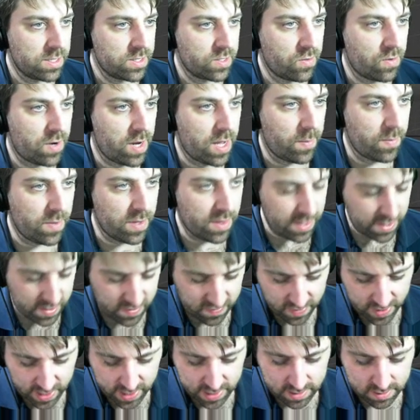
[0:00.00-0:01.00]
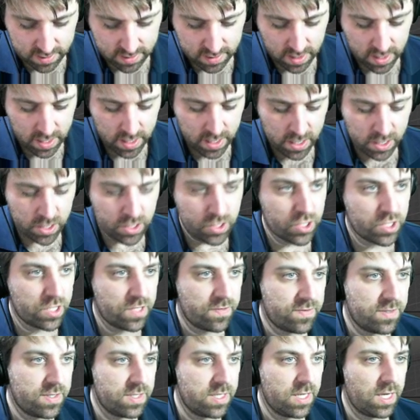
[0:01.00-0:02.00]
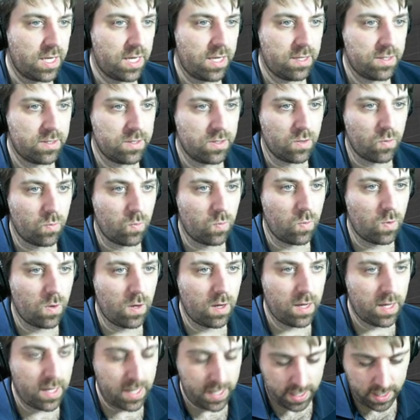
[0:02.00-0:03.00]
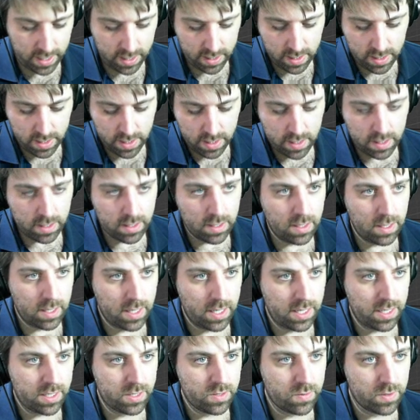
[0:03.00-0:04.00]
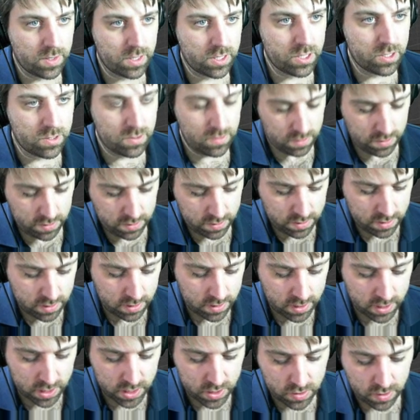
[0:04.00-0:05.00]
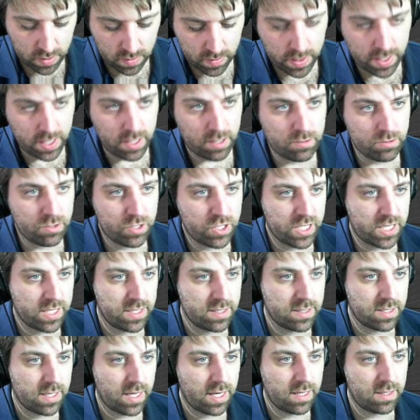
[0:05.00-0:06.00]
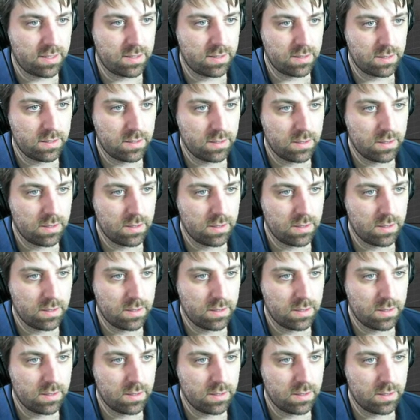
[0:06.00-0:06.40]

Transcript: grab this face, Shift D to the Y, E to extrude, Control L, G, Z.